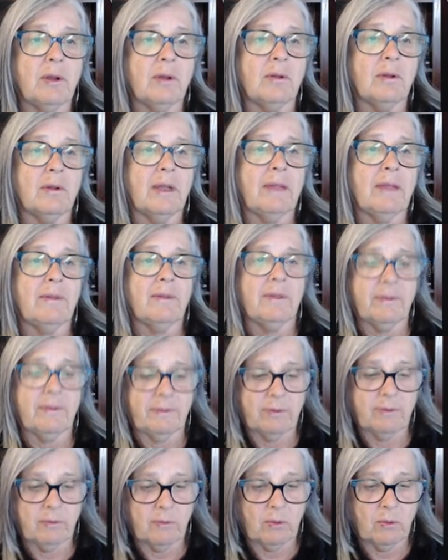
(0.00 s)
And
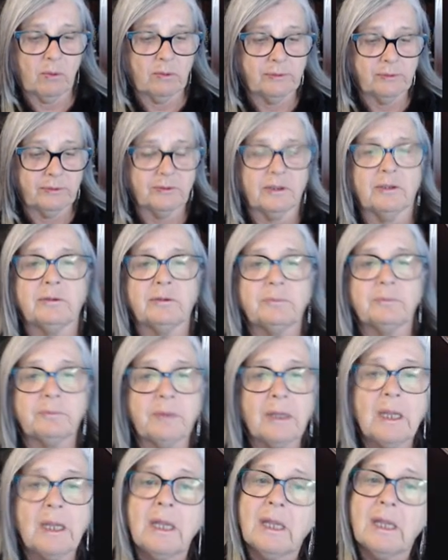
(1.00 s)
you also,
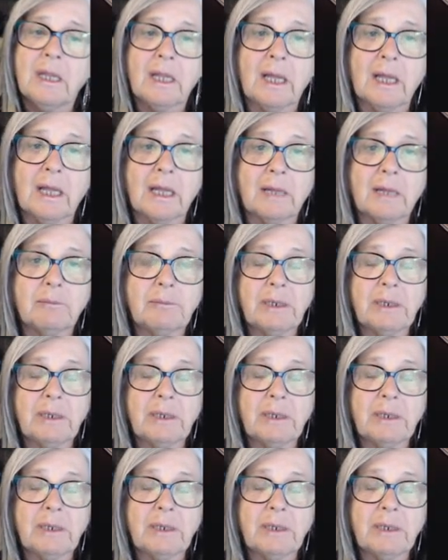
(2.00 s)
many